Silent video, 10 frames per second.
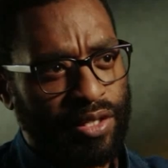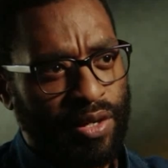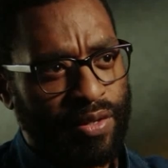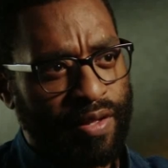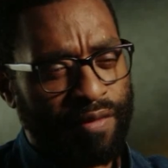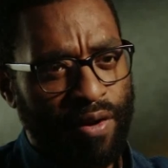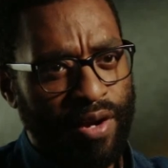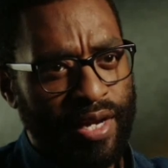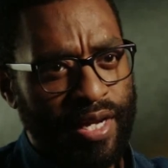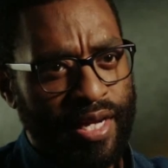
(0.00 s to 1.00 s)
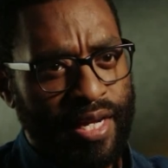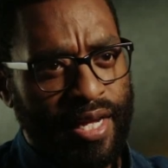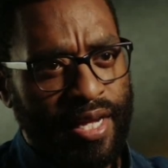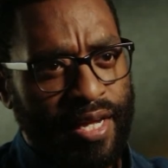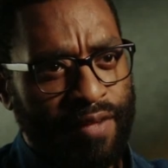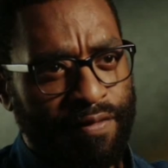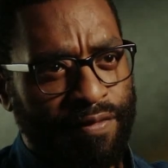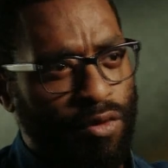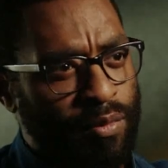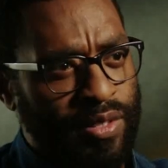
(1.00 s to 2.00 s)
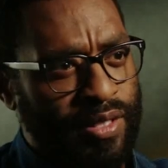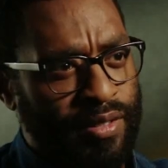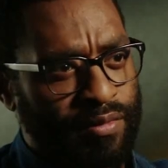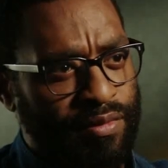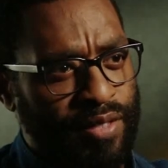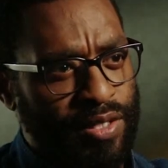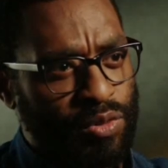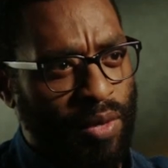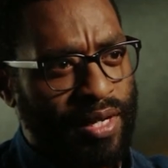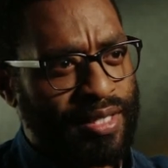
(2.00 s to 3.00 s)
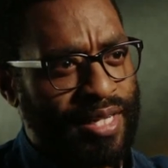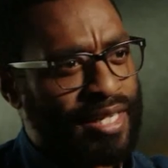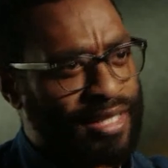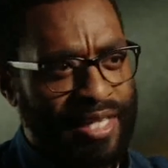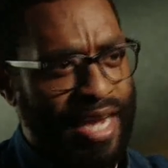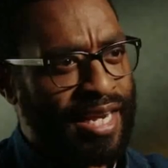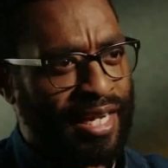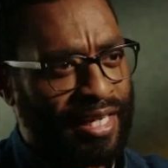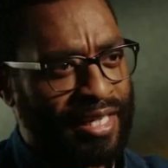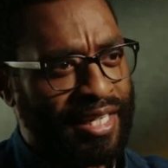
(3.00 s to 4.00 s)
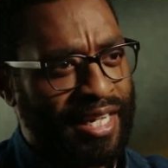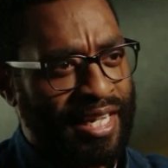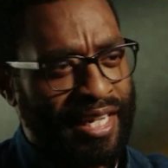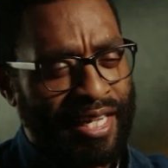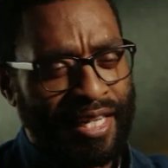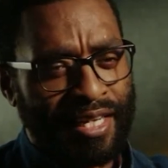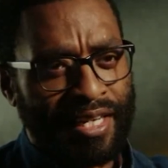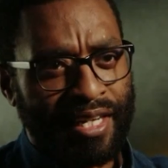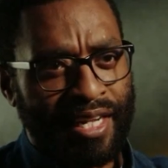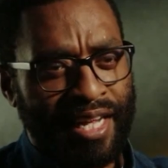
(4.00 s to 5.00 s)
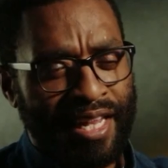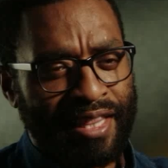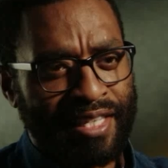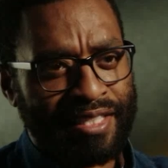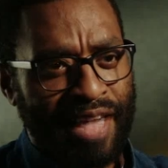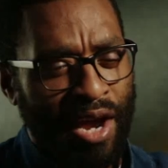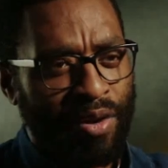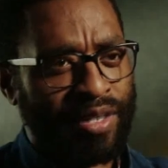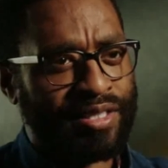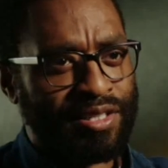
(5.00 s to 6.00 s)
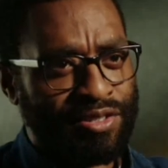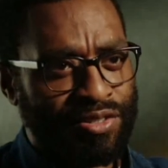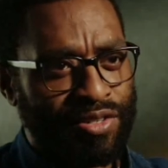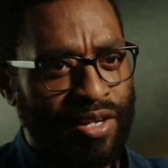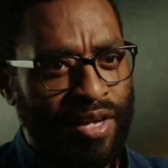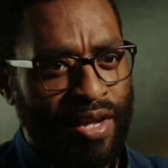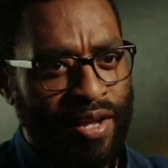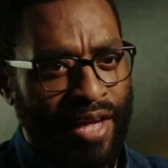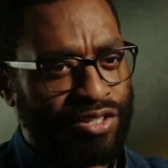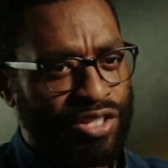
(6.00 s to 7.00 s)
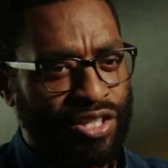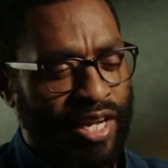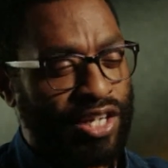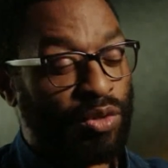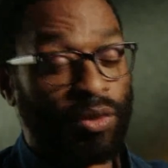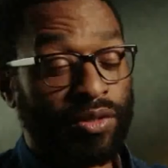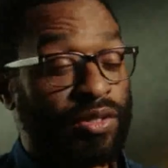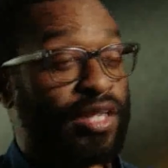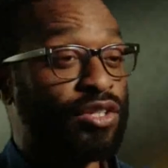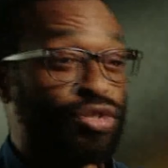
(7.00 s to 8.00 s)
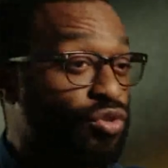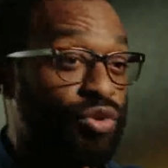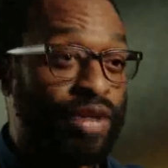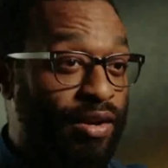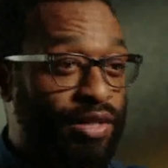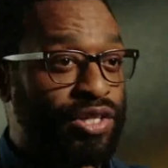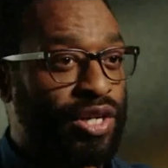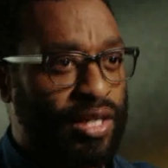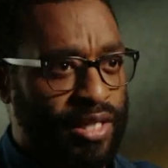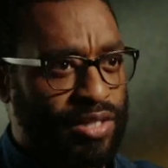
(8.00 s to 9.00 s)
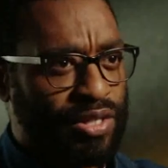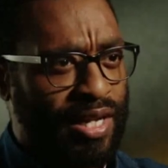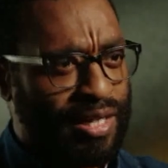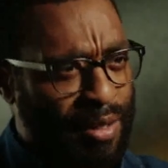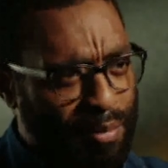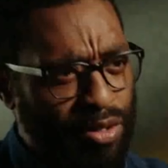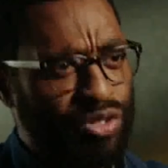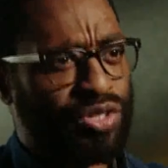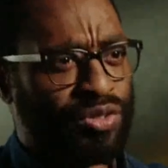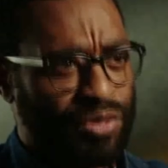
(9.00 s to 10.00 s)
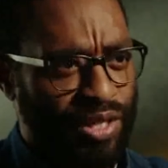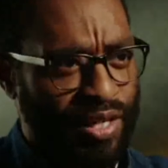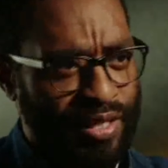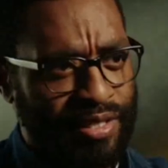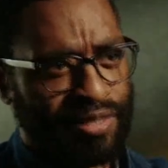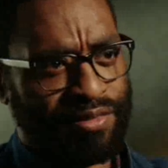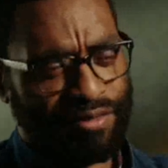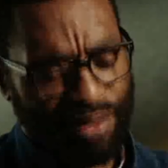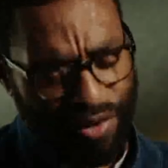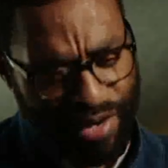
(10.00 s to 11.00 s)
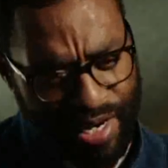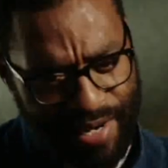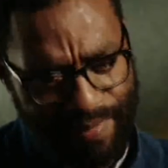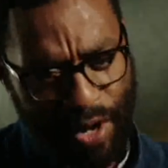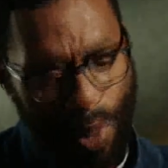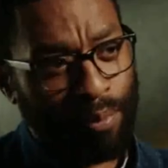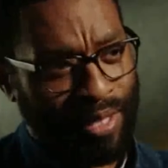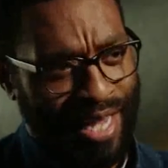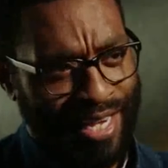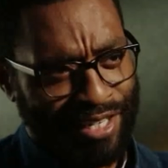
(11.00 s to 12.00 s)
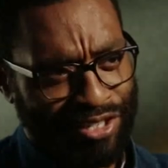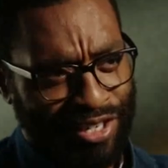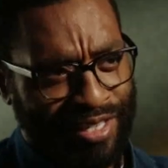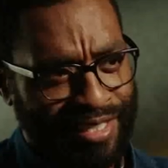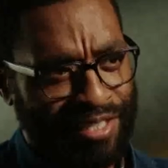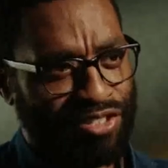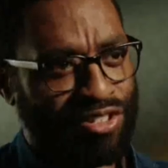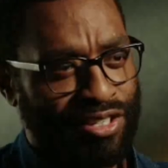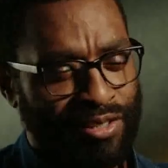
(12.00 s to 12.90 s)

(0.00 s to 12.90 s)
and they're very informative as well as entertaining, and these characters actually take you on extraordinary journeys and emotional journeys and very complicated journeys.